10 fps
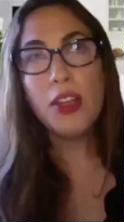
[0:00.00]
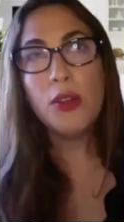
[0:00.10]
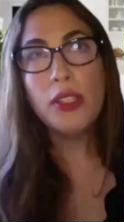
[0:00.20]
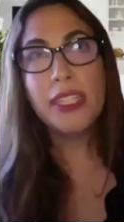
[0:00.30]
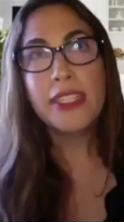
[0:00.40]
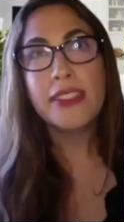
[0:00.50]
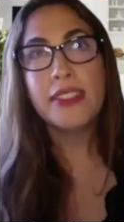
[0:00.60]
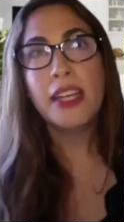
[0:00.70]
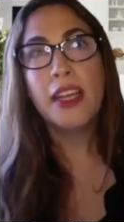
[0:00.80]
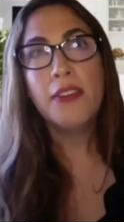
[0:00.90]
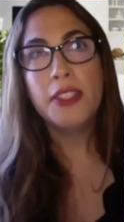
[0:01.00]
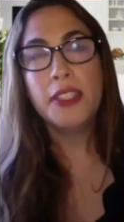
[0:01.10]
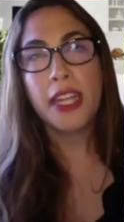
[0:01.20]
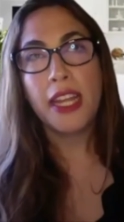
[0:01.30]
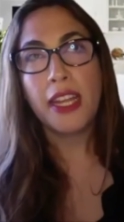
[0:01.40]
only is it tough
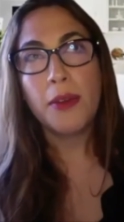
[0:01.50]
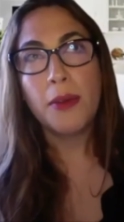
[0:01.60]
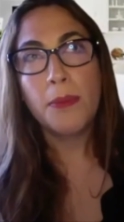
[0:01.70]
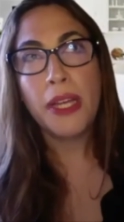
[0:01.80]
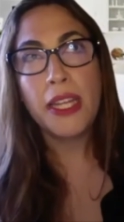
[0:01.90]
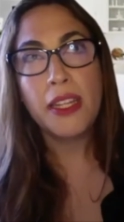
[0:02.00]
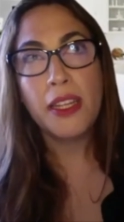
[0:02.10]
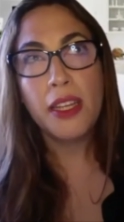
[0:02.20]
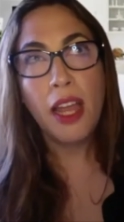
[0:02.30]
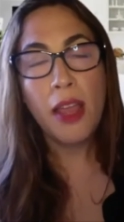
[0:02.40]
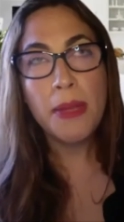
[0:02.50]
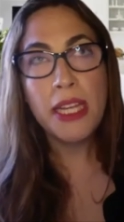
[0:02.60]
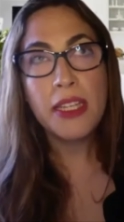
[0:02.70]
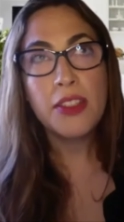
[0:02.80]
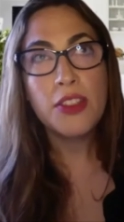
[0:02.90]
today, but I
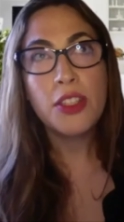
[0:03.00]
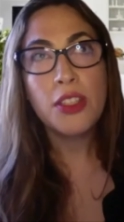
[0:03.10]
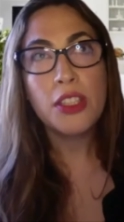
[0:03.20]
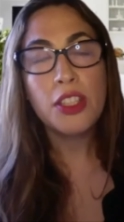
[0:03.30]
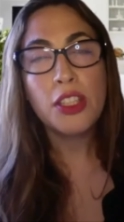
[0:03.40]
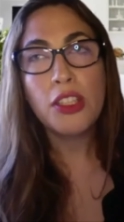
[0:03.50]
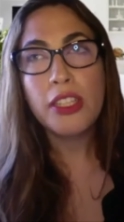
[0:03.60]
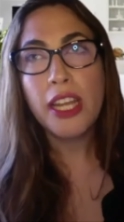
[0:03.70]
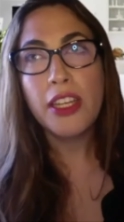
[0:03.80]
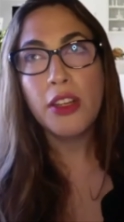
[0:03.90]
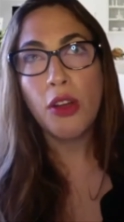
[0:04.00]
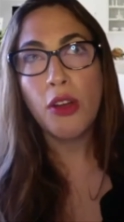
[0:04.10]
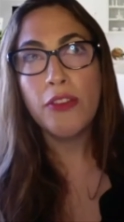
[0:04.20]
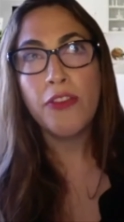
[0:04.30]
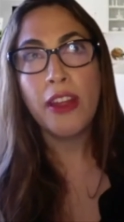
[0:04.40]
mean, to, to look at your
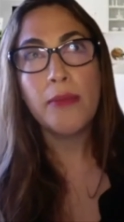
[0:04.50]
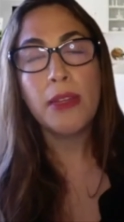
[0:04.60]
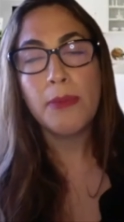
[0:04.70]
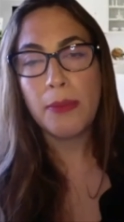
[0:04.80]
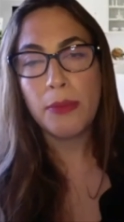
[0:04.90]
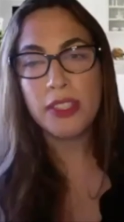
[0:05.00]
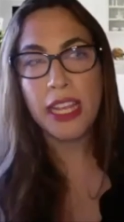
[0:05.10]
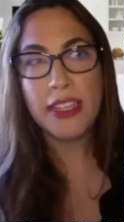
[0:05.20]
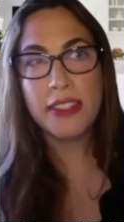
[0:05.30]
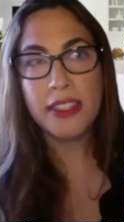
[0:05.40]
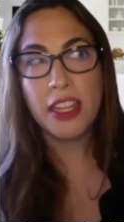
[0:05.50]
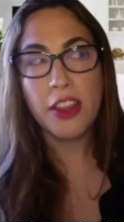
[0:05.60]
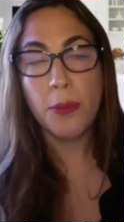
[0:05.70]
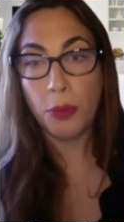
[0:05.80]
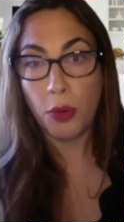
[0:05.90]
own family members as
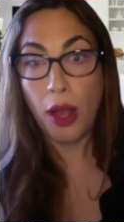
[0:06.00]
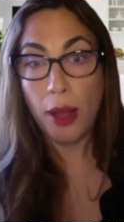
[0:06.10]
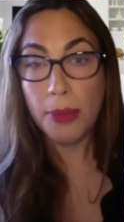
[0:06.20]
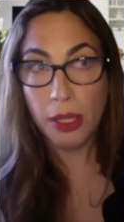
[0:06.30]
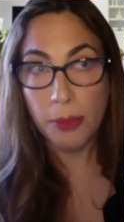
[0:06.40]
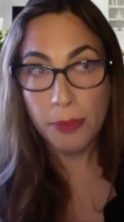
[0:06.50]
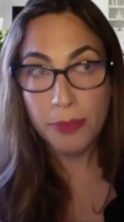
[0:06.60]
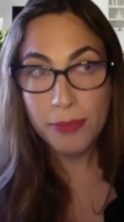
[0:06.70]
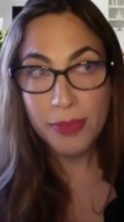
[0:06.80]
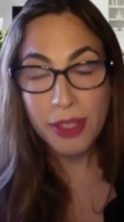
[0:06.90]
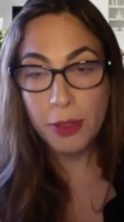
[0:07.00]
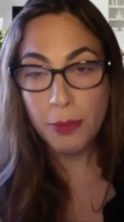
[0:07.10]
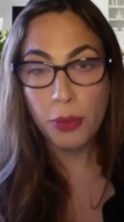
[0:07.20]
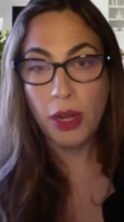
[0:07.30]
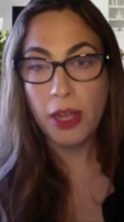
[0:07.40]
the problem the
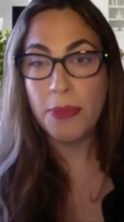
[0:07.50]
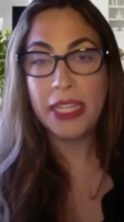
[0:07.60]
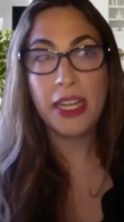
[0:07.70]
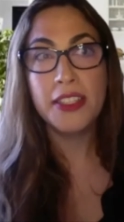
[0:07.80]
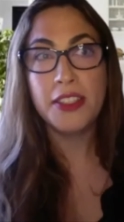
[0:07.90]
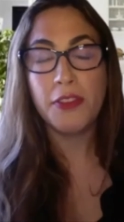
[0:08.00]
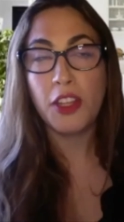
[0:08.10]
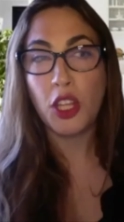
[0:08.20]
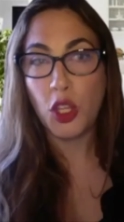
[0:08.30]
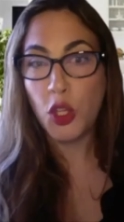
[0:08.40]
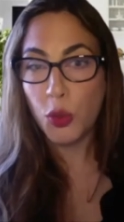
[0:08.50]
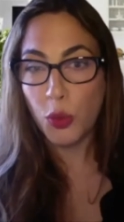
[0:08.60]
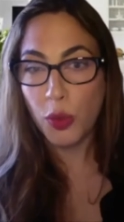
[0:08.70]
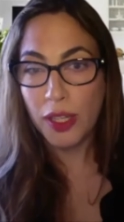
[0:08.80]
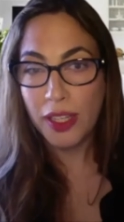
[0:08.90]
pro- uh, because of you,